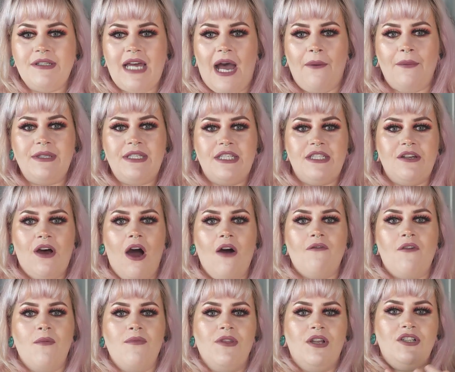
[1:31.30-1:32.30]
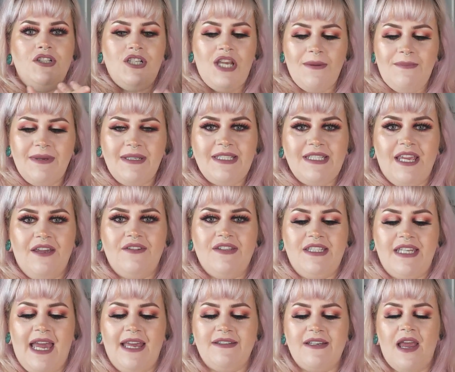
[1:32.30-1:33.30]
I would start from the cheapest gift
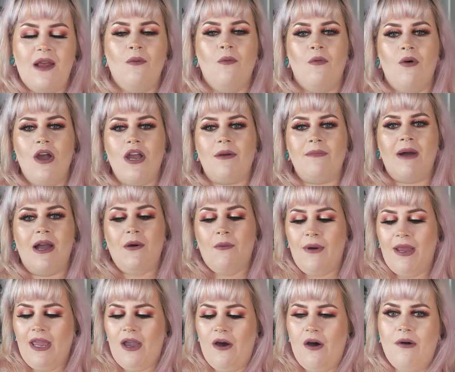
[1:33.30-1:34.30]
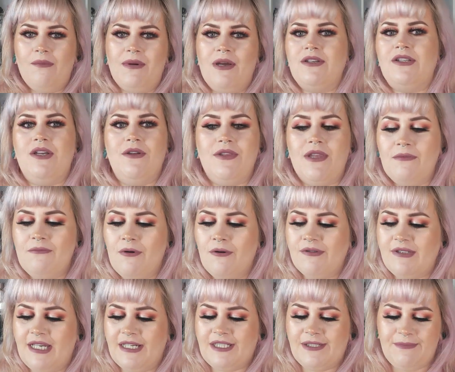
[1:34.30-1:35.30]
set and work my way up to the
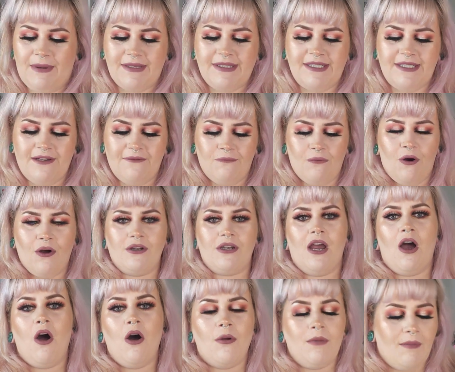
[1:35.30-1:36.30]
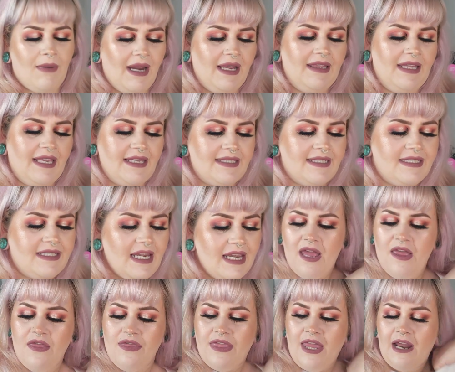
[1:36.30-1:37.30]
most expensive one on my list.
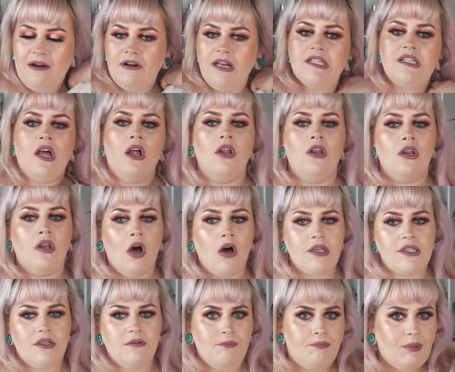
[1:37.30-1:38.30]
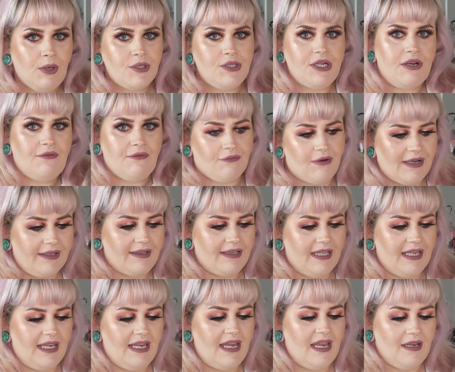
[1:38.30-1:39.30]
There is lots of
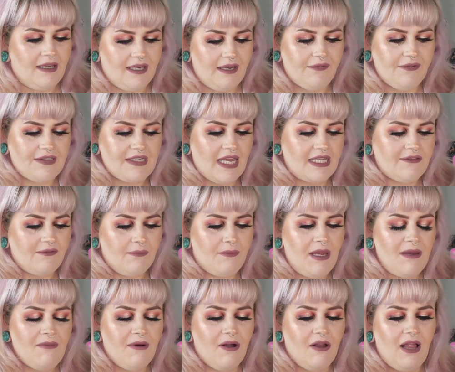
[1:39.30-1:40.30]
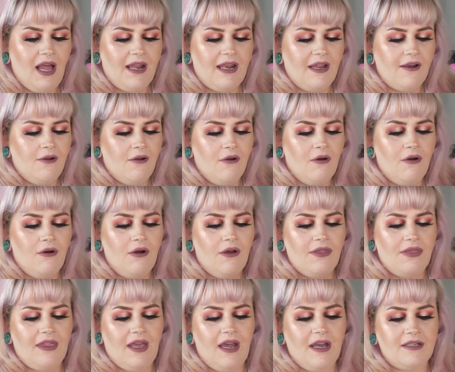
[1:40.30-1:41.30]
budget-friendly gift sets for people, and I know
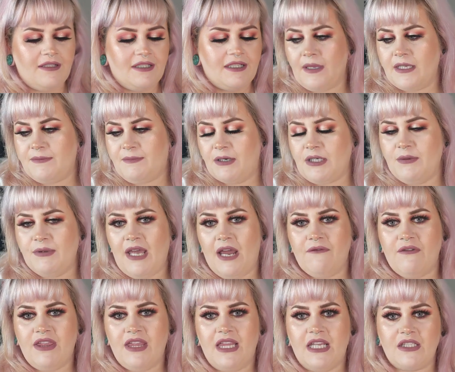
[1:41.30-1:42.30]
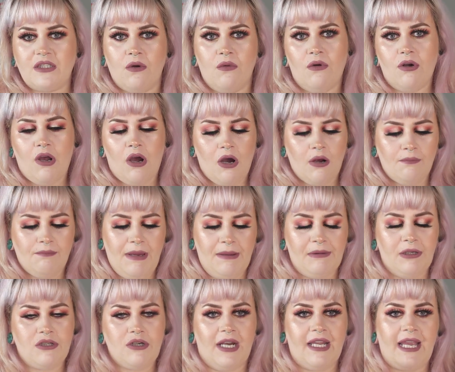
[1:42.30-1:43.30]
that, especially with everything that's going on,
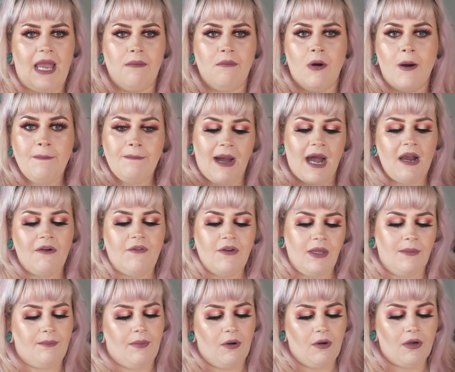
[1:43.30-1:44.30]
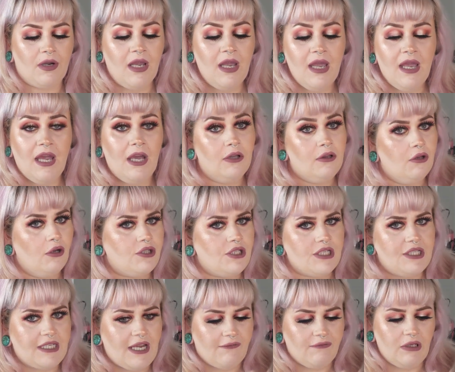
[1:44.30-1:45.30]
people are trying to get more bang for the buck, and Lush
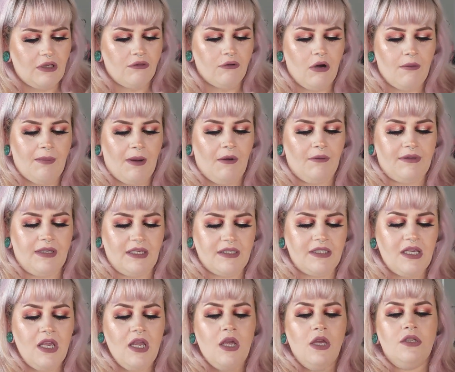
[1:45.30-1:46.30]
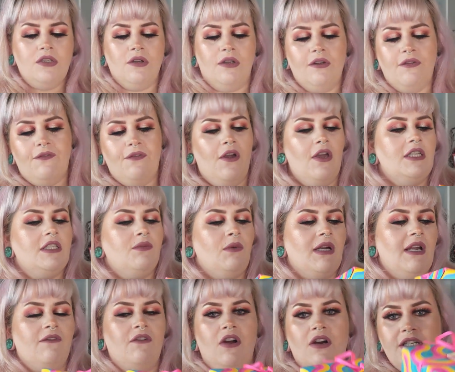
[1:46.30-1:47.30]
has definitely thought about this. So the first
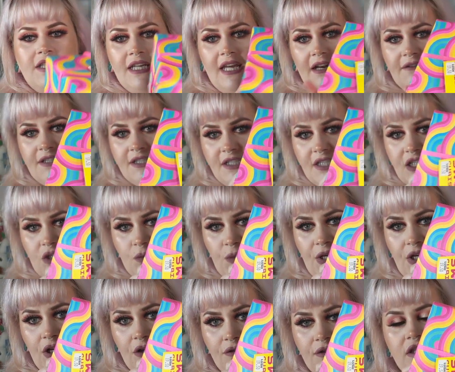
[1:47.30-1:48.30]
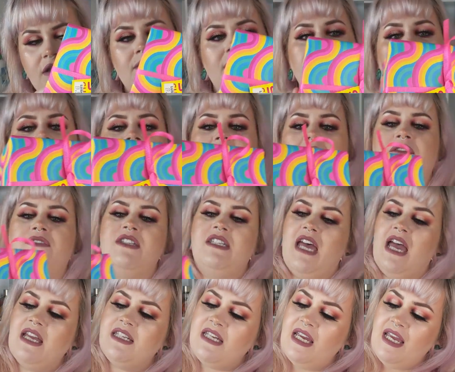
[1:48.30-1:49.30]
one I've got here is the Sweet Christmas gift
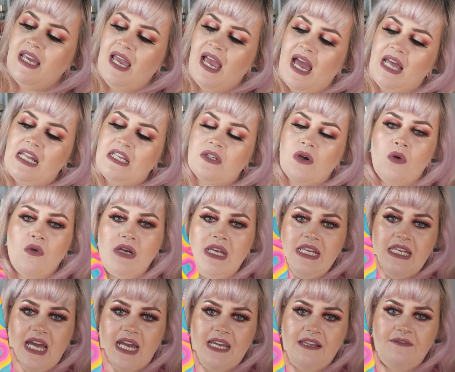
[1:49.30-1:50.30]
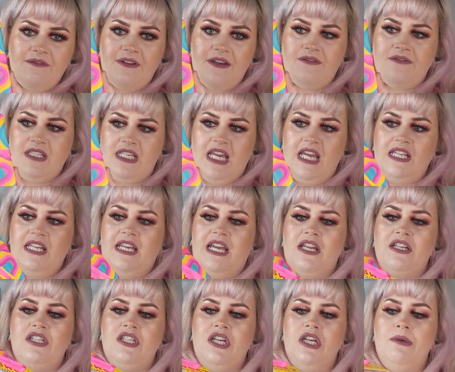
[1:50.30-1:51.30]
set, and it's only £9.50, and you
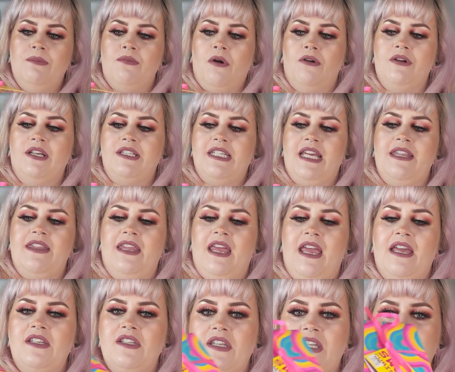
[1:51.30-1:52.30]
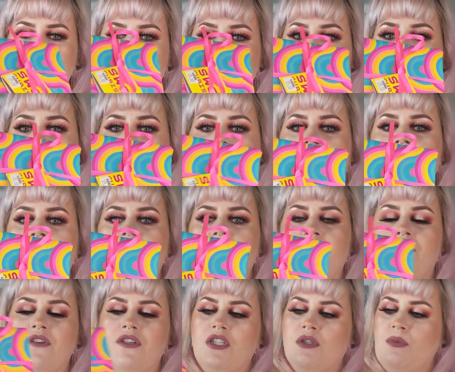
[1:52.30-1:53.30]
get 2 products in there. So this is quite good
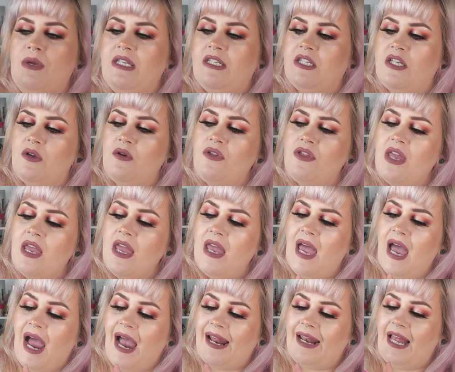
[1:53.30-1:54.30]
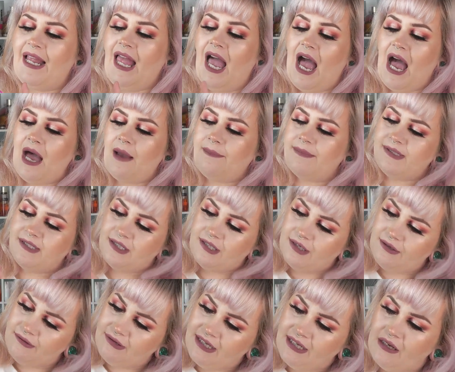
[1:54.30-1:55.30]
for a sweet tooth, and I
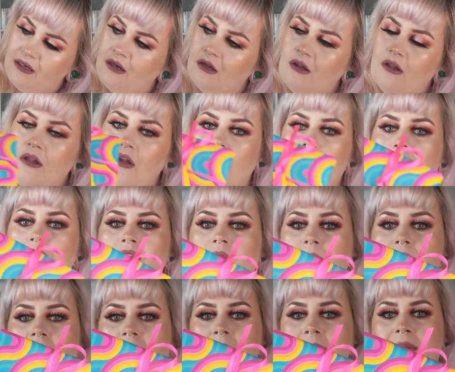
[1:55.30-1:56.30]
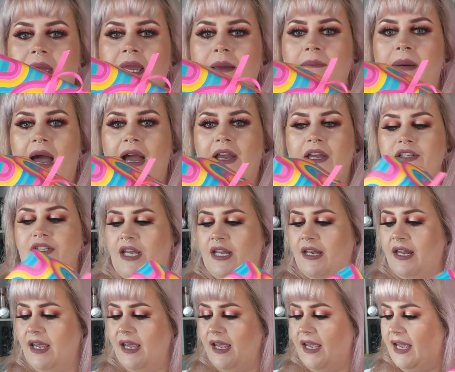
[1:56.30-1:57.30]
absolutely love the bright pink
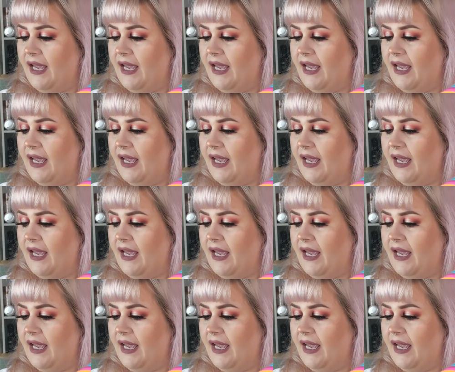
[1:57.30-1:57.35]
packaging.